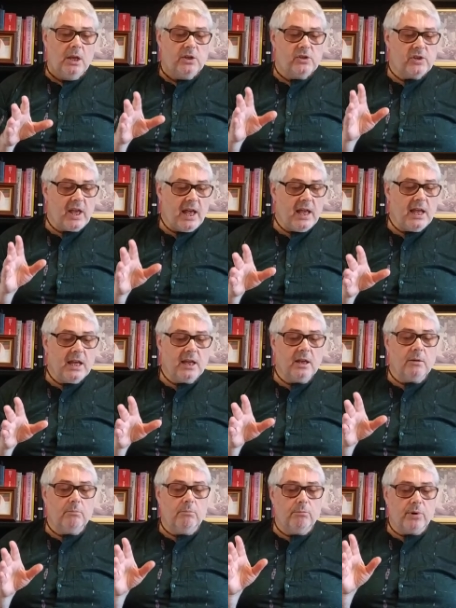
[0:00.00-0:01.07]

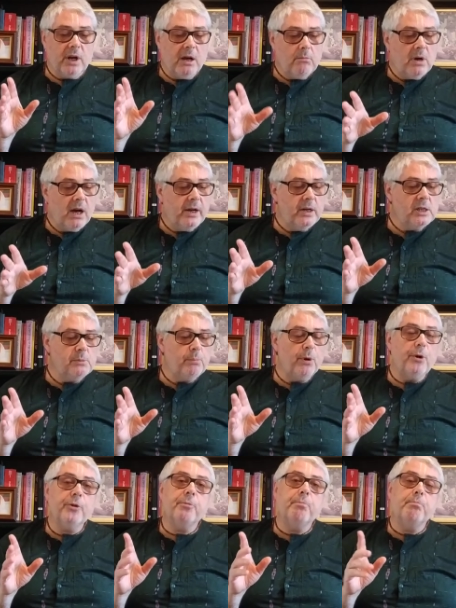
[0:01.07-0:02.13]
saying Brahman is
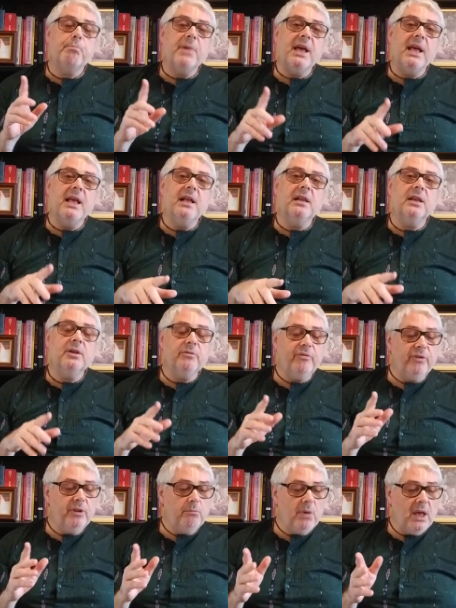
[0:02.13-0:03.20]
both male and
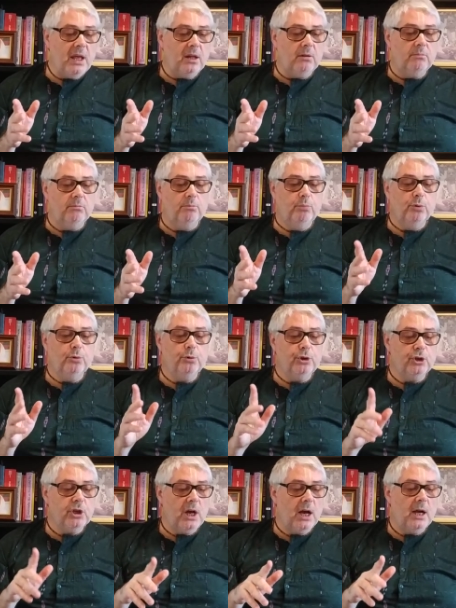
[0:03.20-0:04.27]
female,
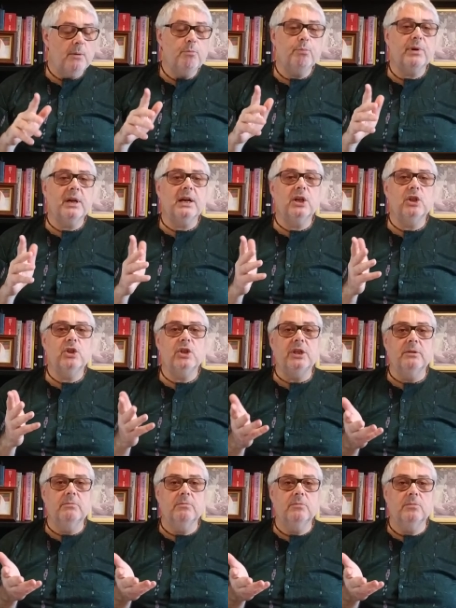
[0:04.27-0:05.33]
Purusha and Prakriti.
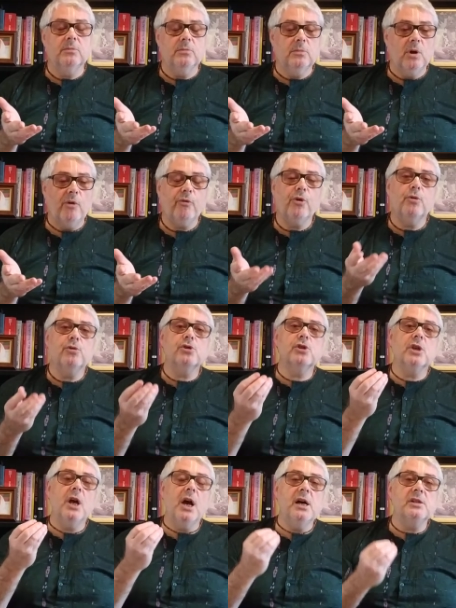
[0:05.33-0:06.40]
Of
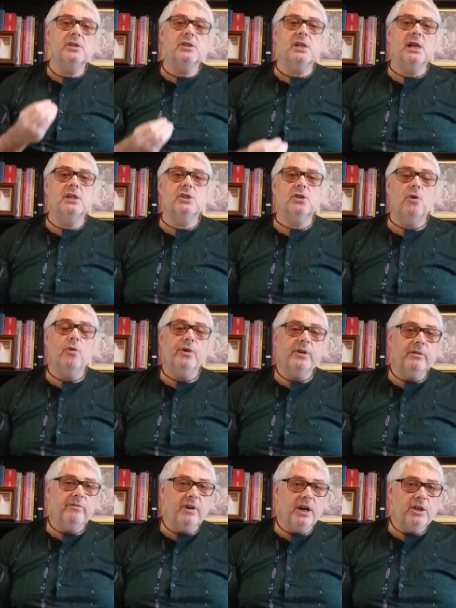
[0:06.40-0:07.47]
course, us as
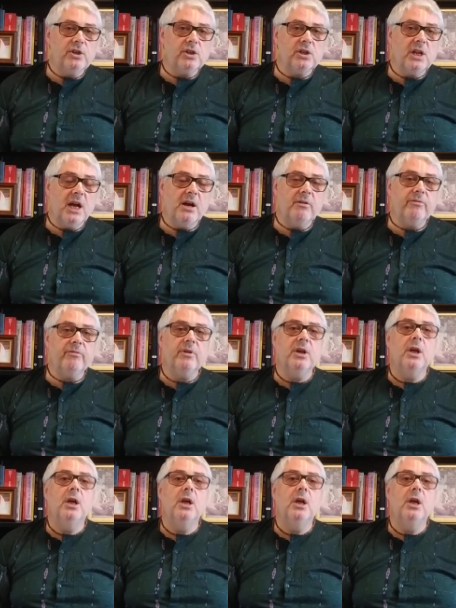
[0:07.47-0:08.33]
Gauriya Vaishnav,